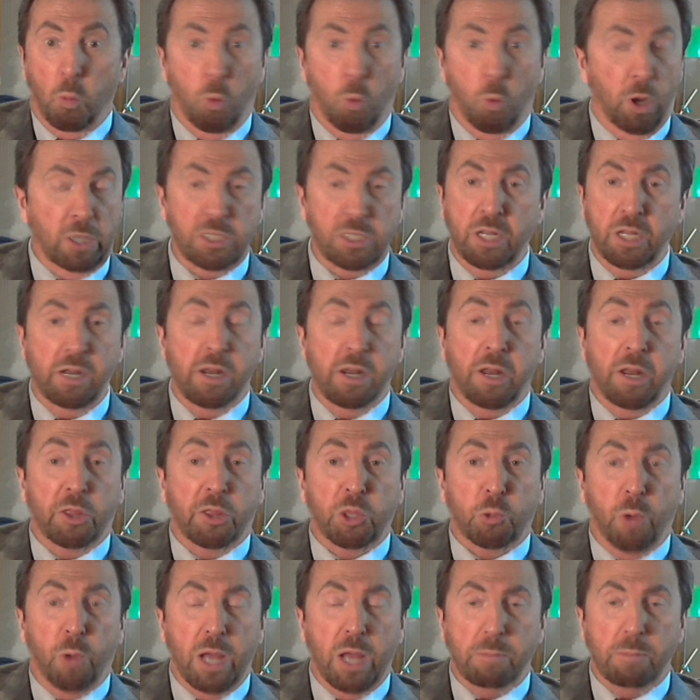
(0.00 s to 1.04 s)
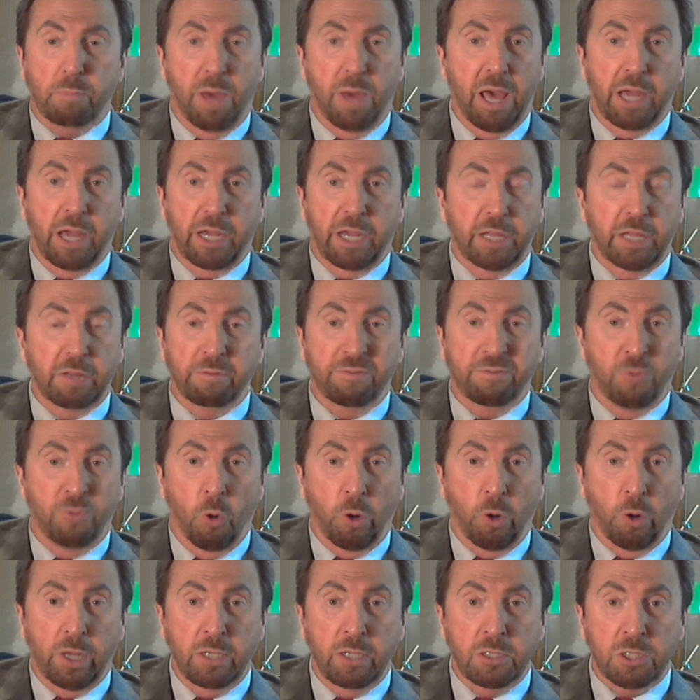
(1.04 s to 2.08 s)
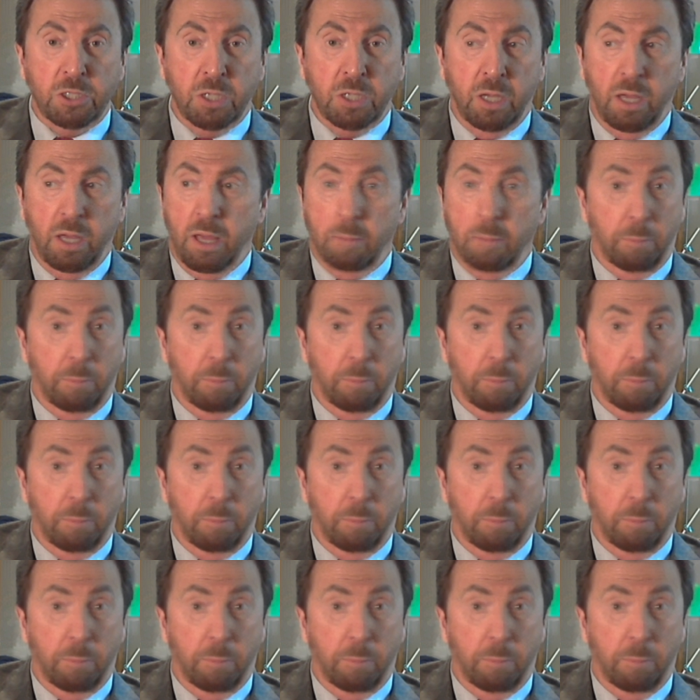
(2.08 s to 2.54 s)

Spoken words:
wasn't it a threat back in the 40s,